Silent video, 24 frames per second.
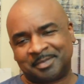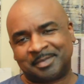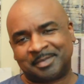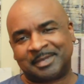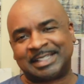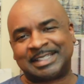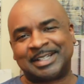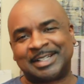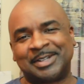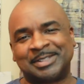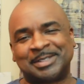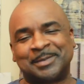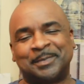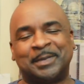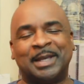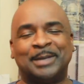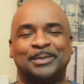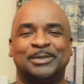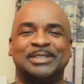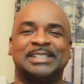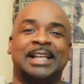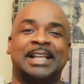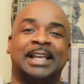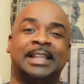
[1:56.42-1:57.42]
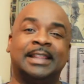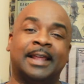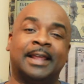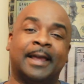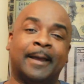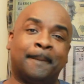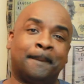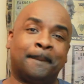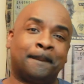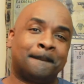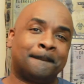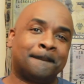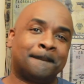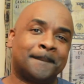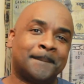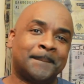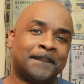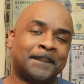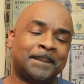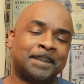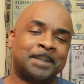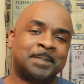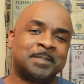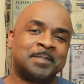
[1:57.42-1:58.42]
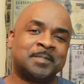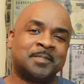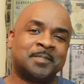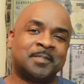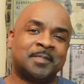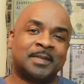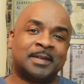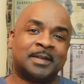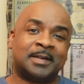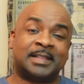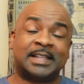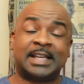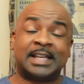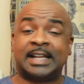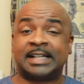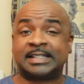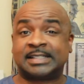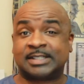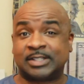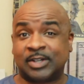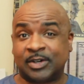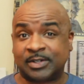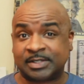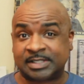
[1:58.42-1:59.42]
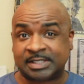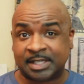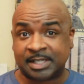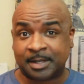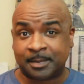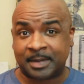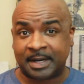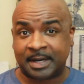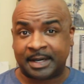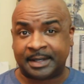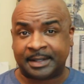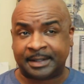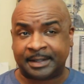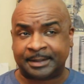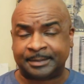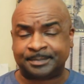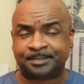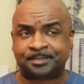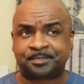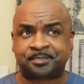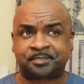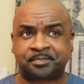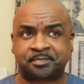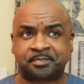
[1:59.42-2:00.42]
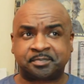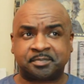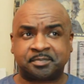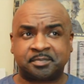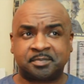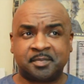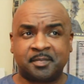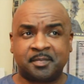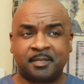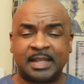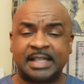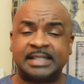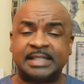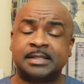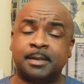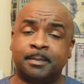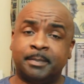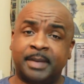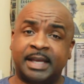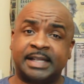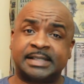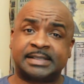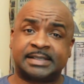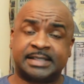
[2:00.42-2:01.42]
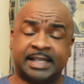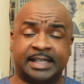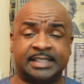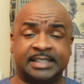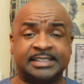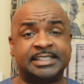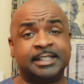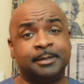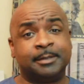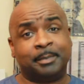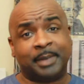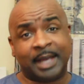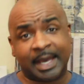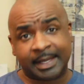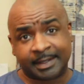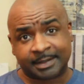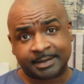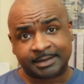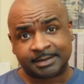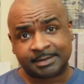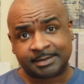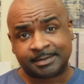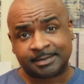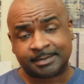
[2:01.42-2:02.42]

saw some people say that. Then I saw some men saying she better.